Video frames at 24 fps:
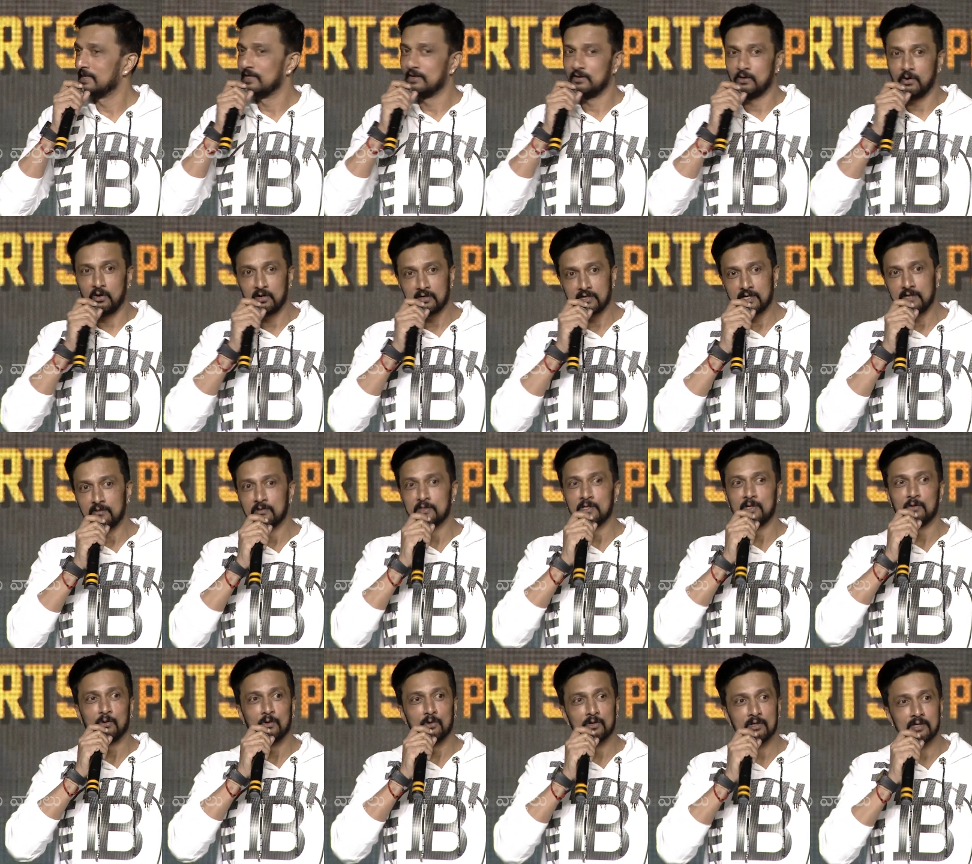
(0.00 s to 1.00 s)
Not even
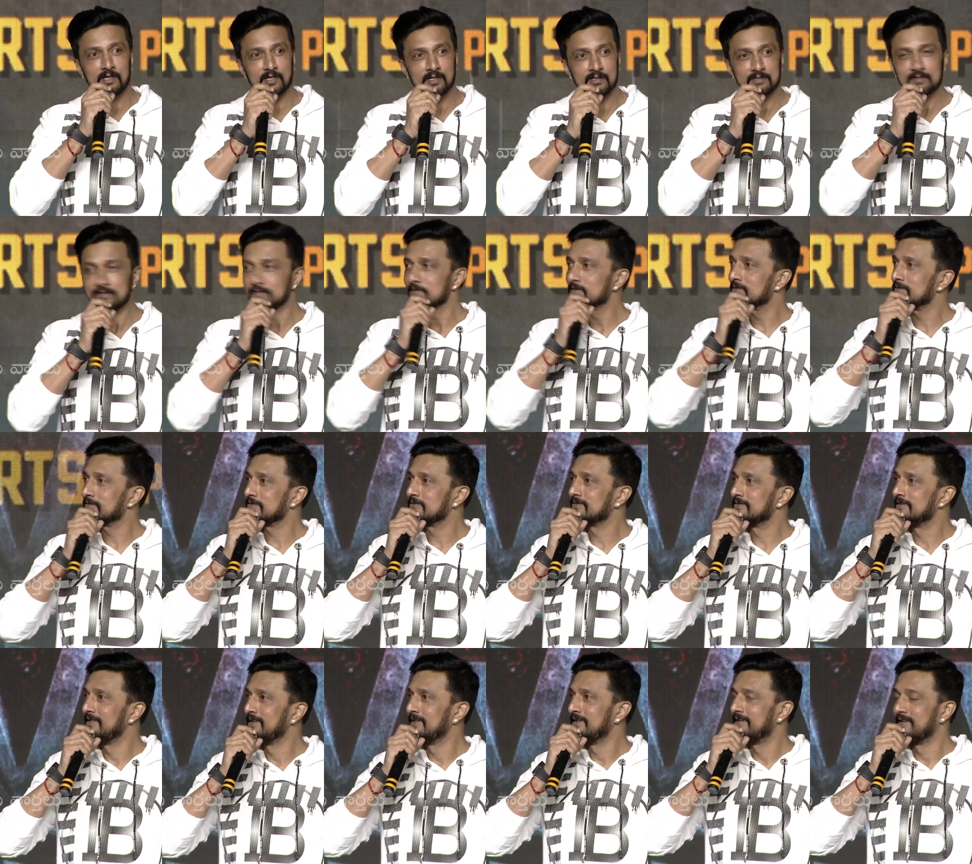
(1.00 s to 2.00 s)
the owners,
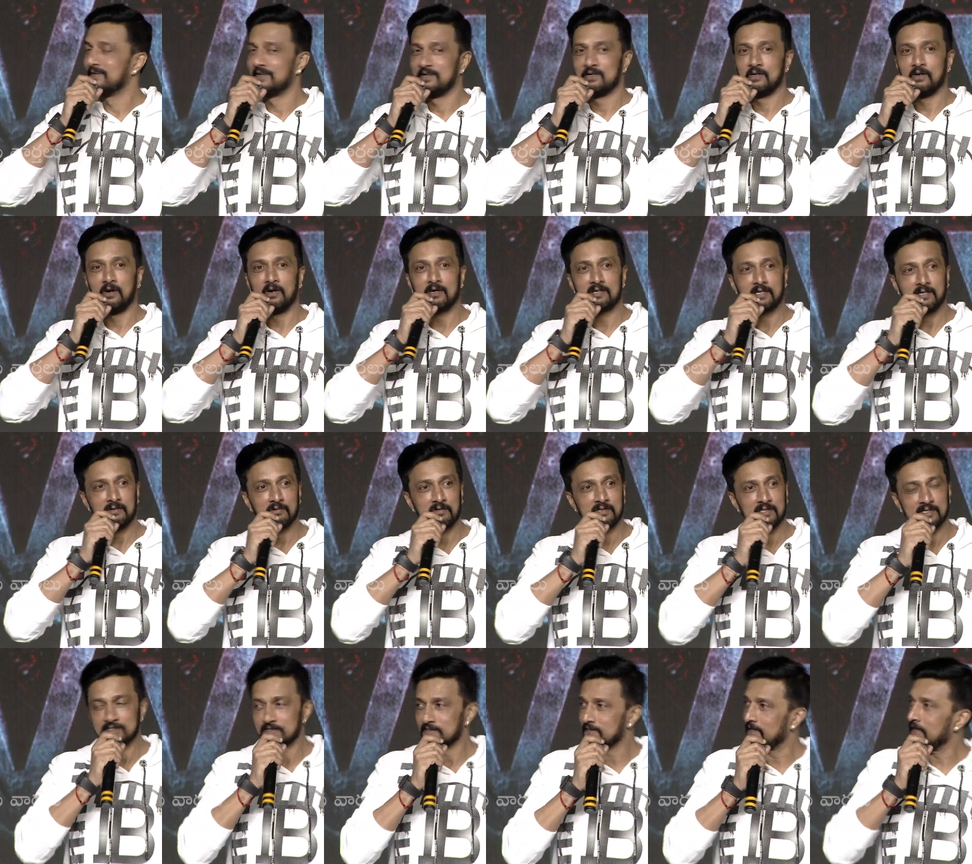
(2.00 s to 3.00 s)
not even
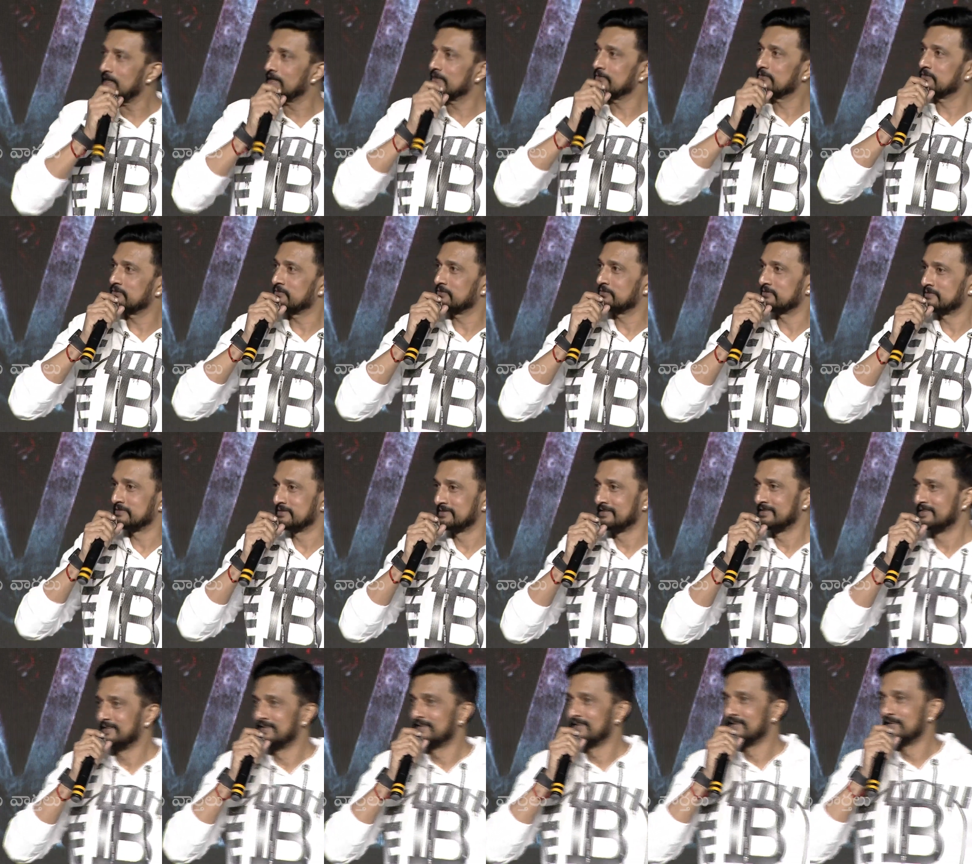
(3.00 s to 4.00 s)
the staff.
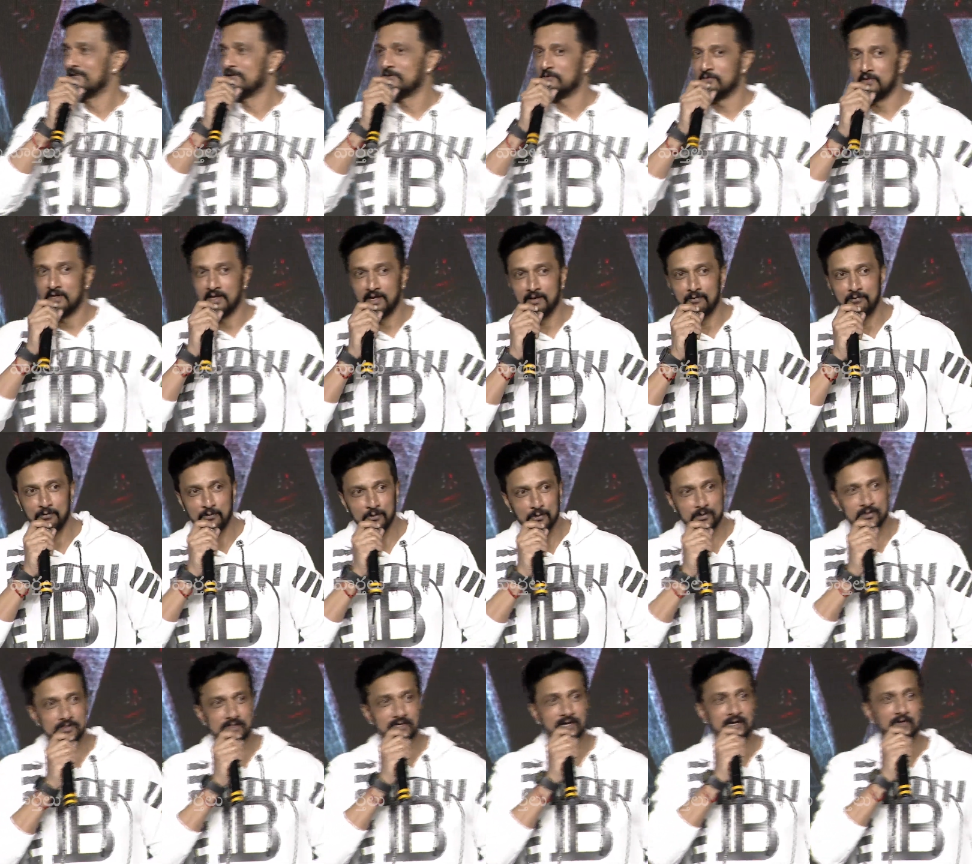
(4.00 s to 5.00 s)
Very few
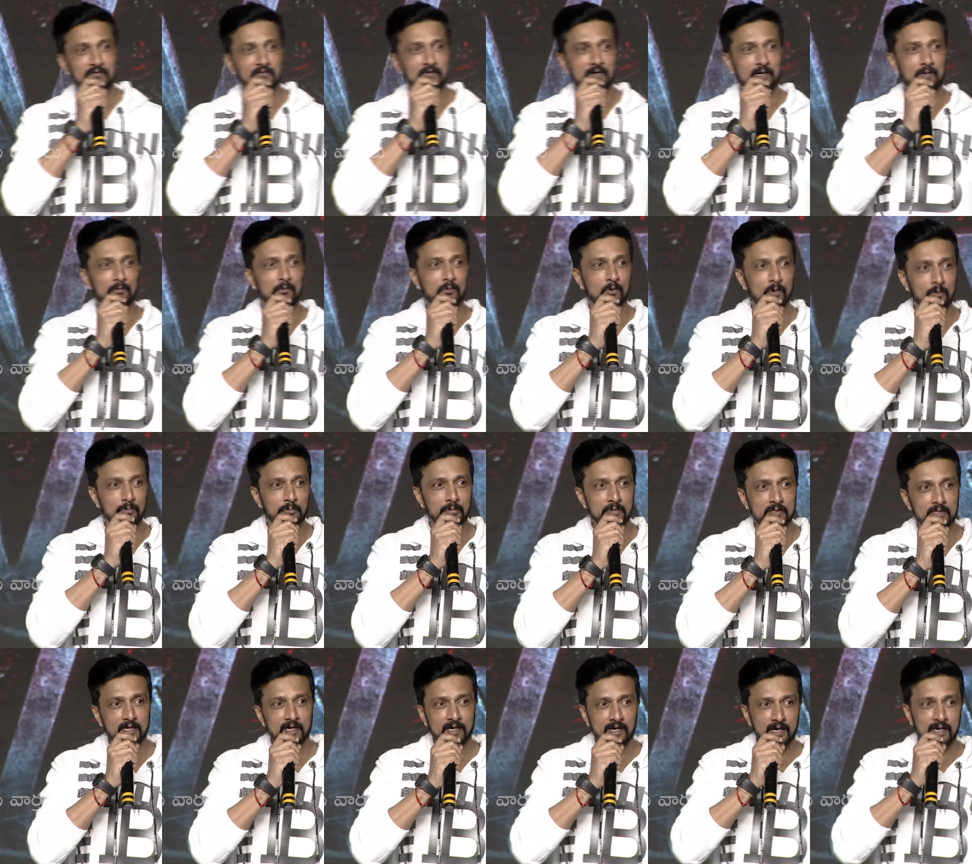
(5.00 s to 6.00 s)
staff come
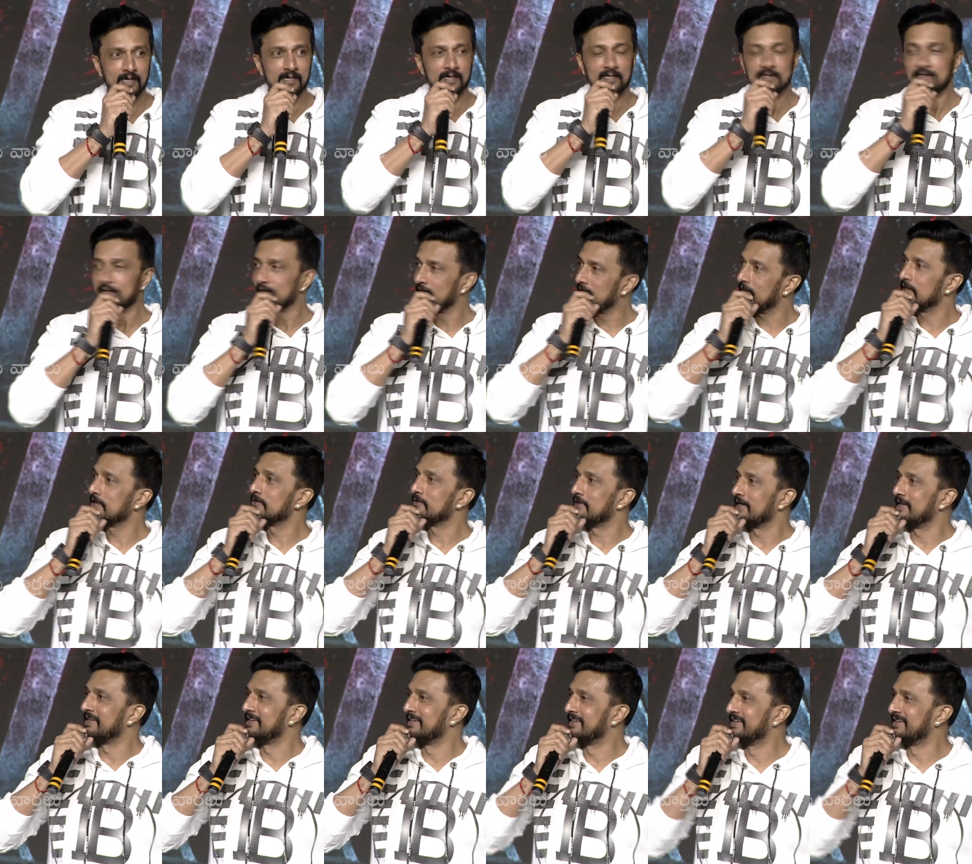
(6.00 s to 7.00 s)
open the gate and they run away.